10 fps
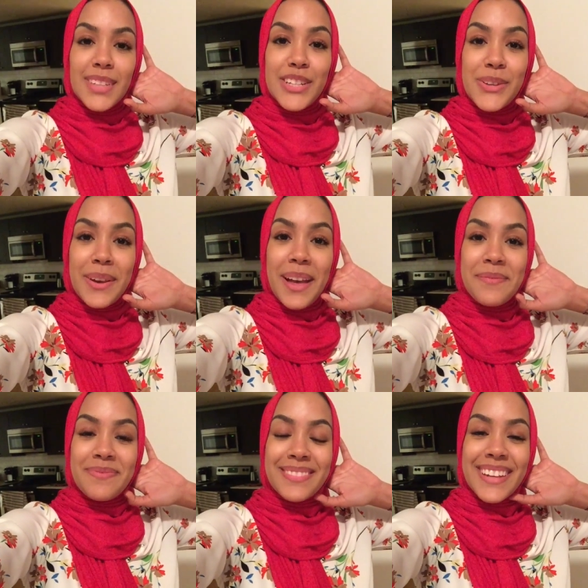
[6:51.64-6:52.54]
So
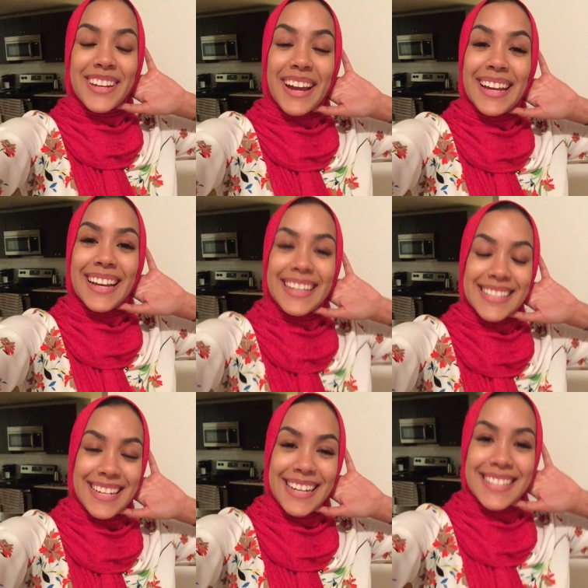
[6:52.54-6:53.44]
yeah, good night. I'll
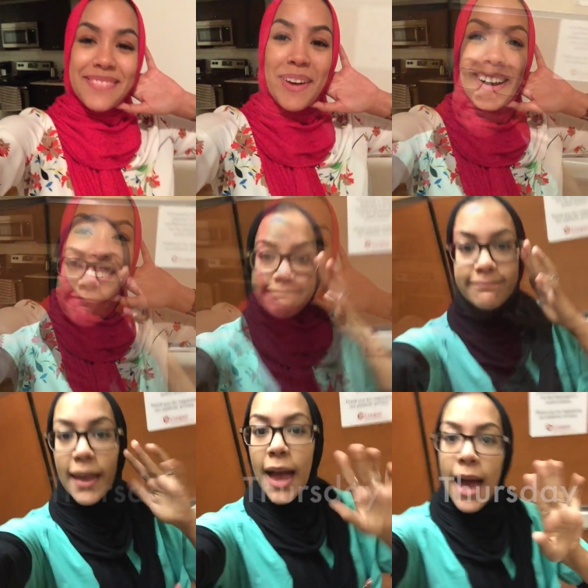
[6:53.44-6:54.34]
see you guys tomorrow.
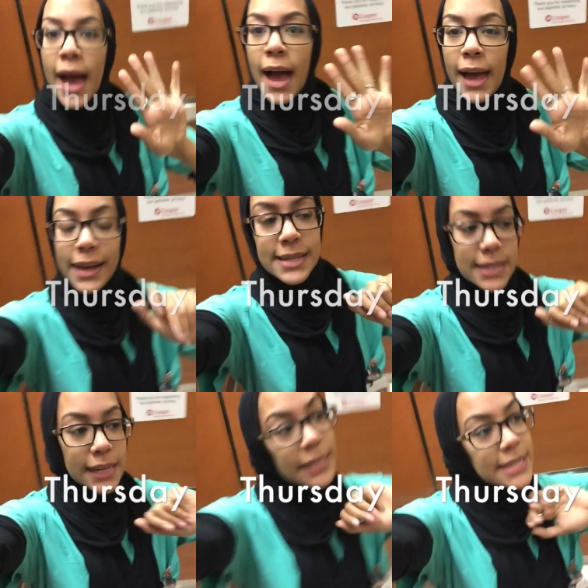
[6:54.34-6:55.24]
Hey
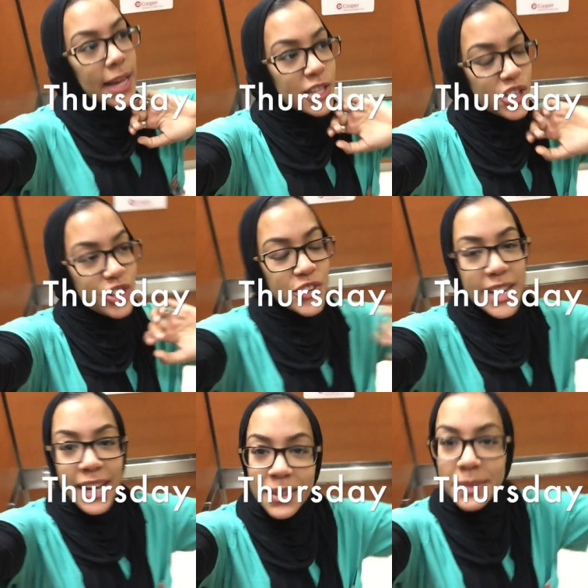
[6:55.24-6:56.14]
guys, it's
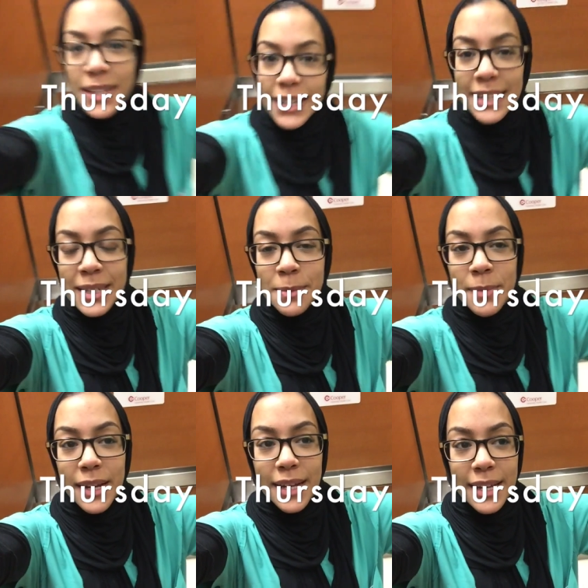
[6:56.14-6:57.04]
surgery day,
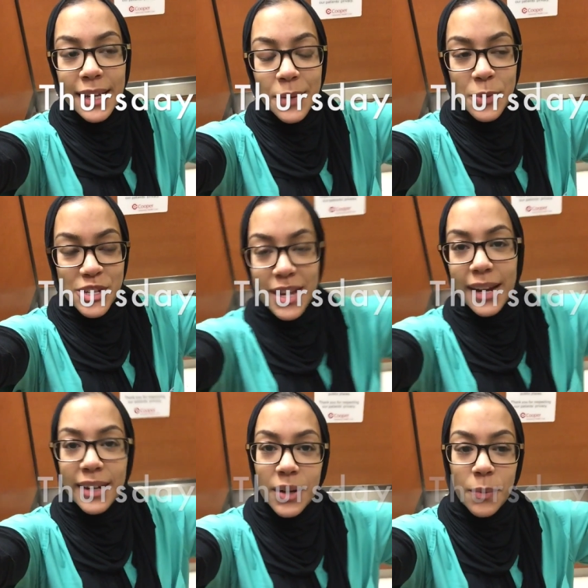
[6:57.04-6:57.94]
and we just
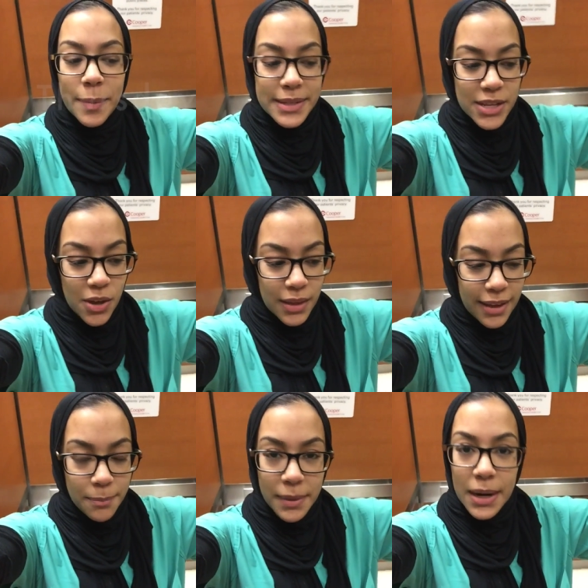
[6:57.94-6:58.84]
got here and we're about to go
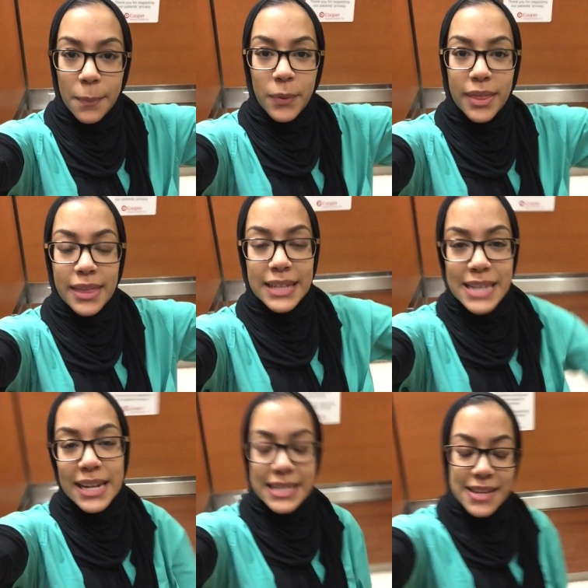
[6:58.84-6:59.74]
like meet up with the
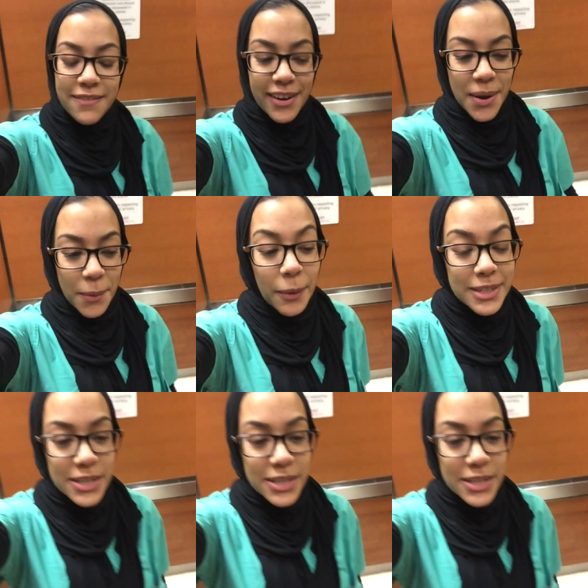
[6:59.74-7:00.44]
attendings and figure out what we're